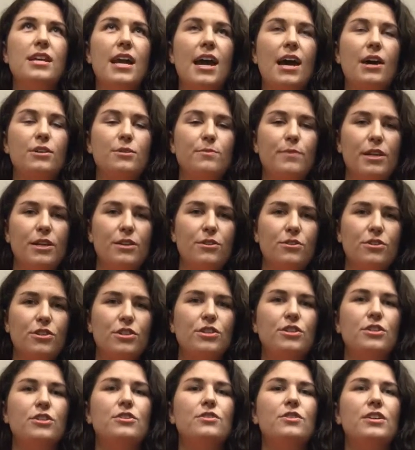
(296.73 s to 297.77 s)
How's my
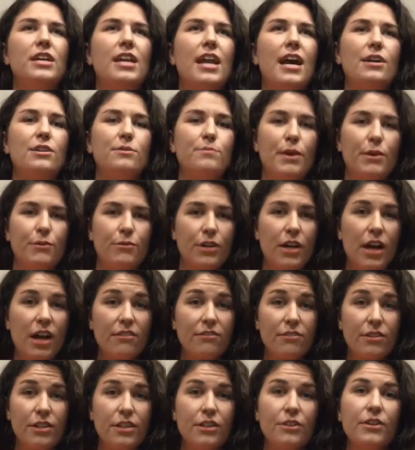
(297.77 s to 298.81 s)
nutrition doing? How's my
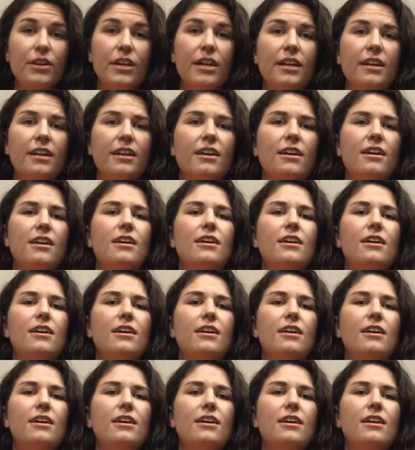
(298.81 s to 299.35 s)
recovery doing?